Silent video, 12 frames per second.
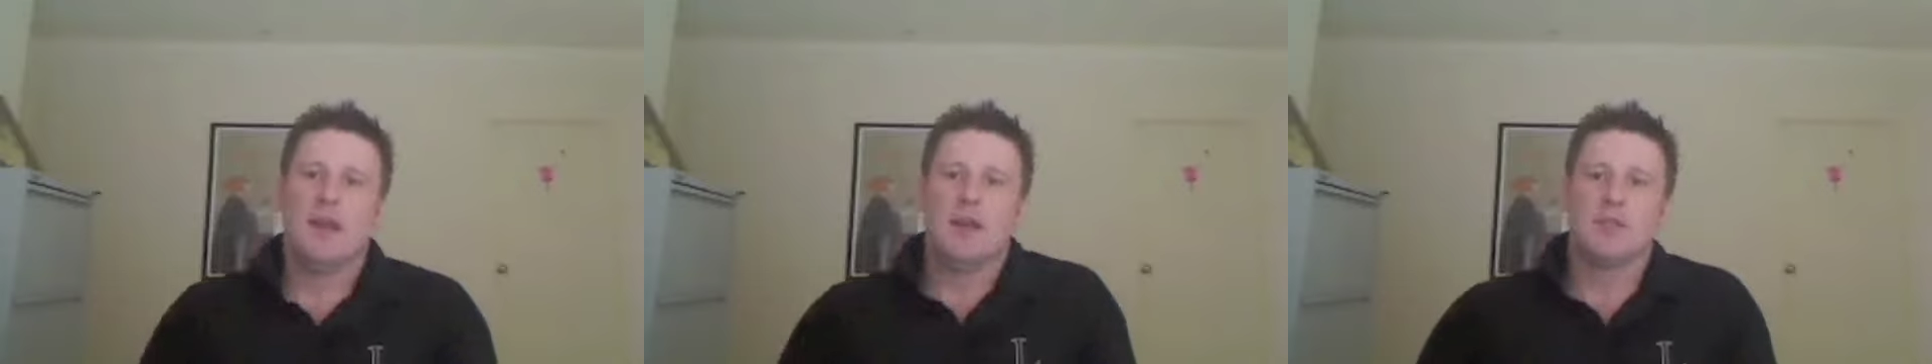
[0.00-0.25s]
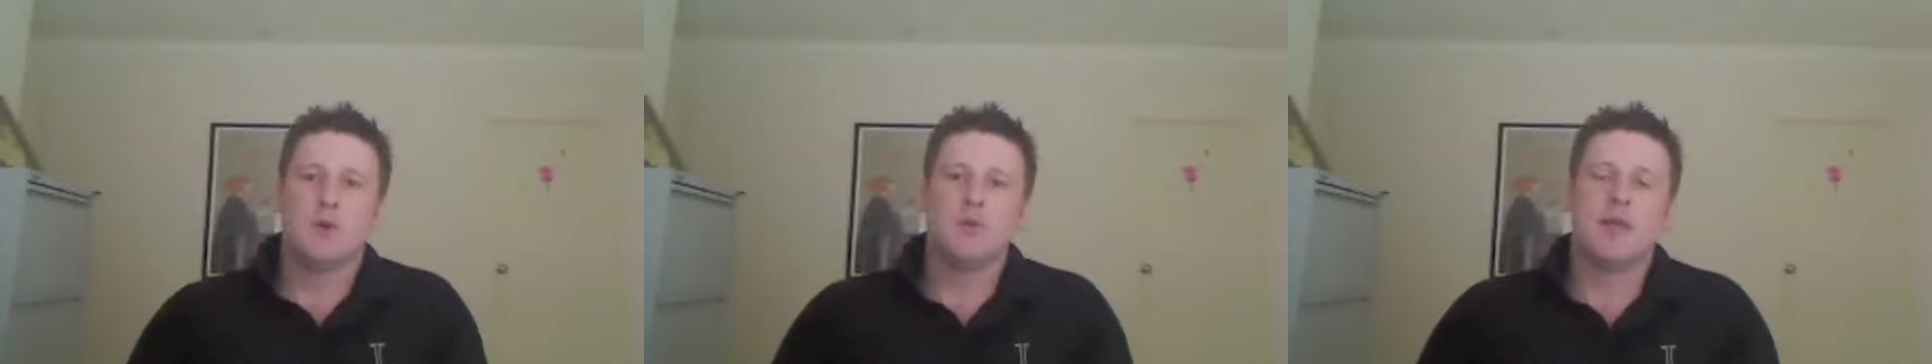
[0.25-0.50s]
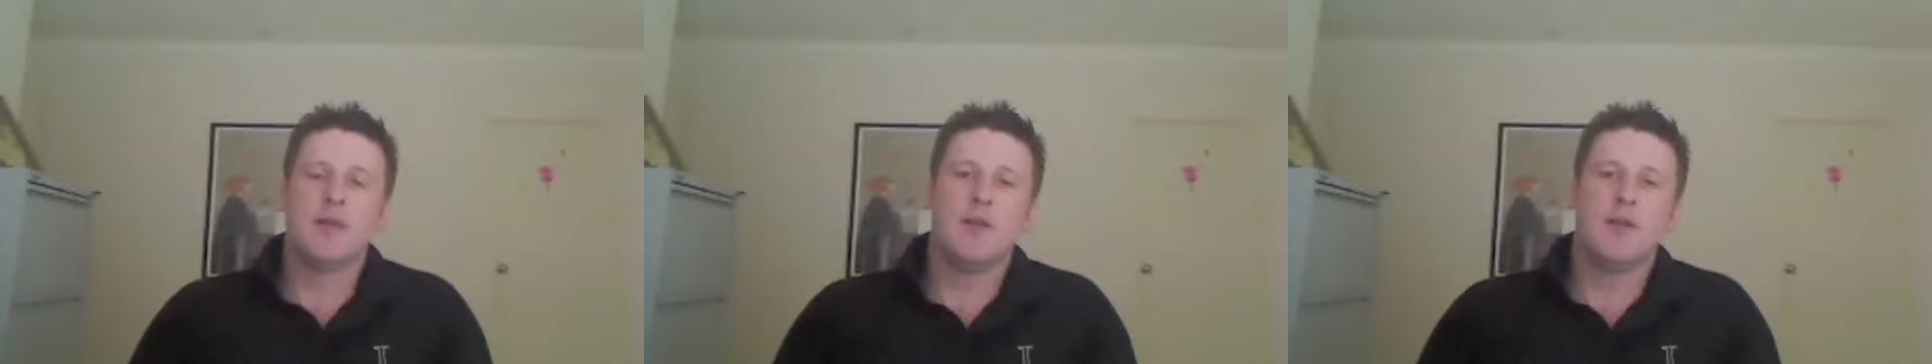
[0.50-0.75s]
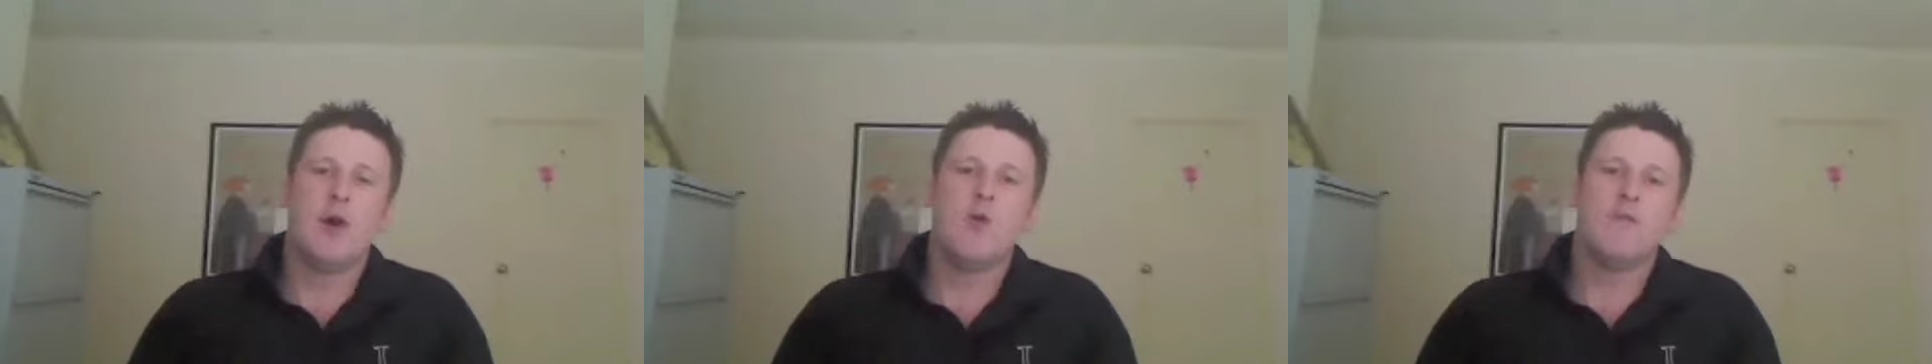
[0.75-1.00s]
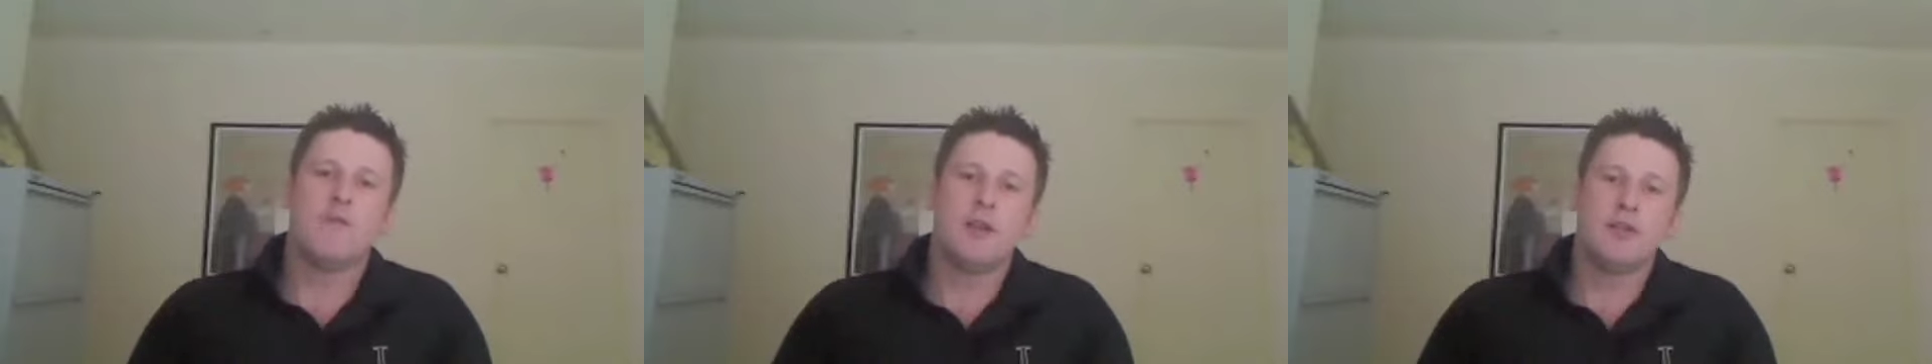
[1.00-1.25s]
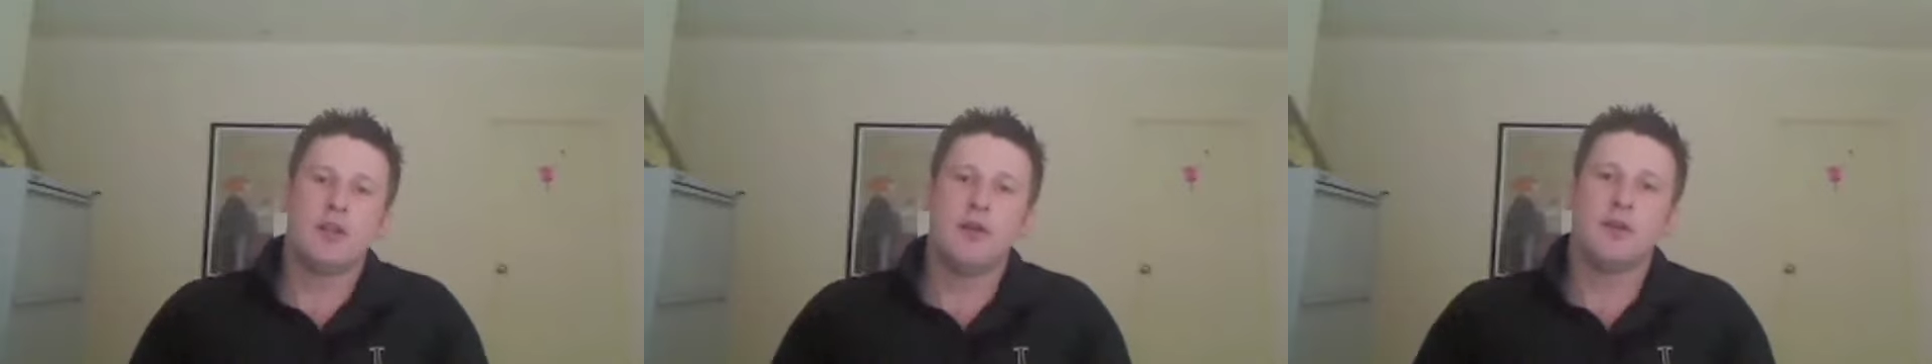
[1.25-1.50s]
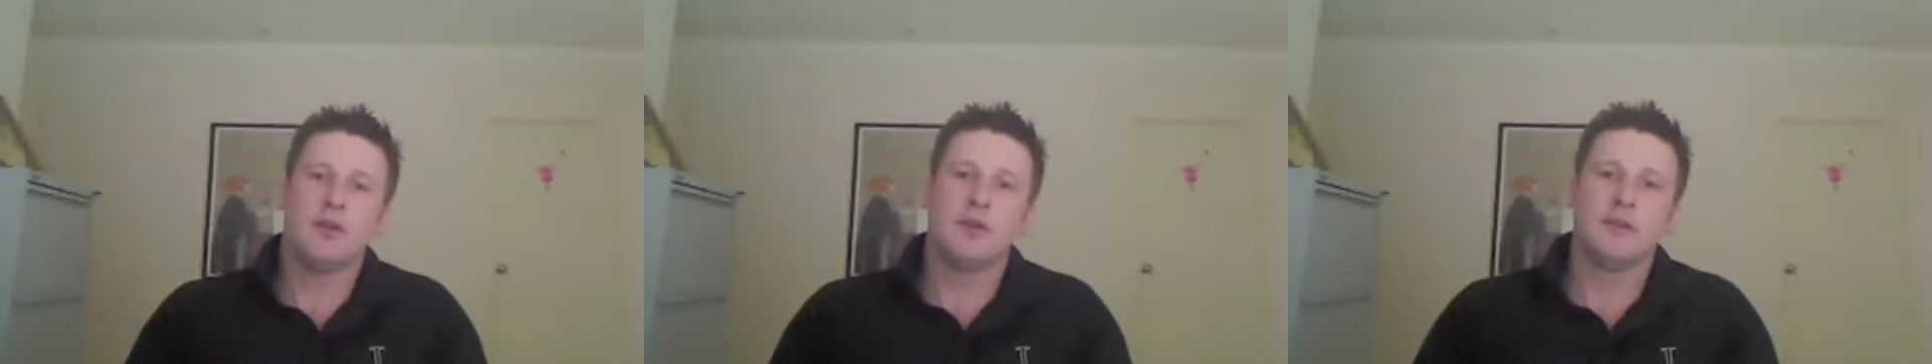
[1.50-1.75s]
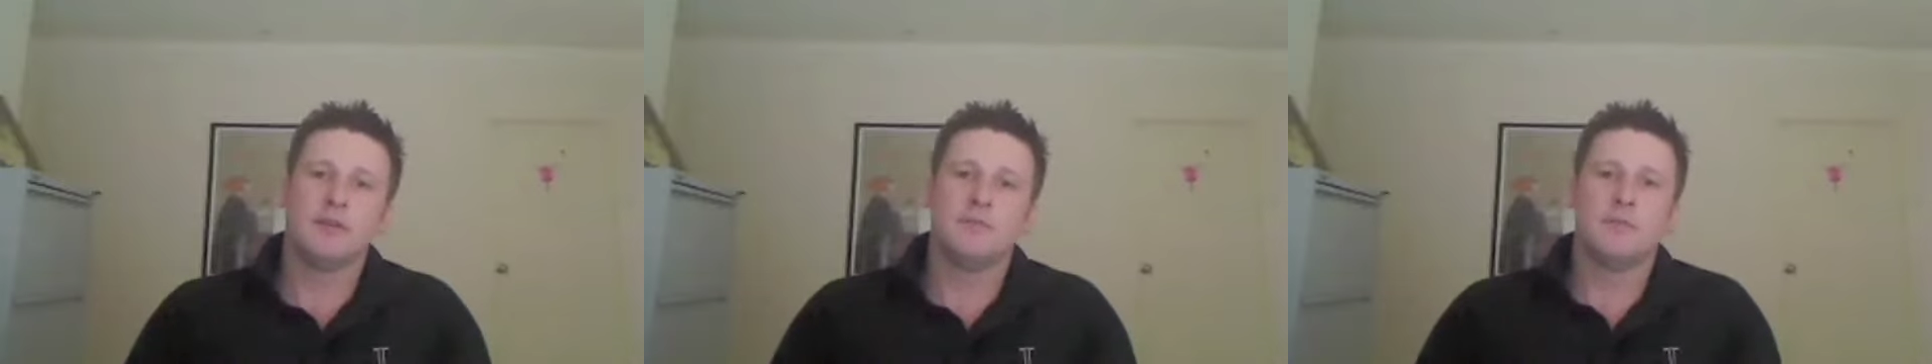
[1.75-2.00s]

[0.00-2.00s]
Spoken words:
and is all done in old French oak.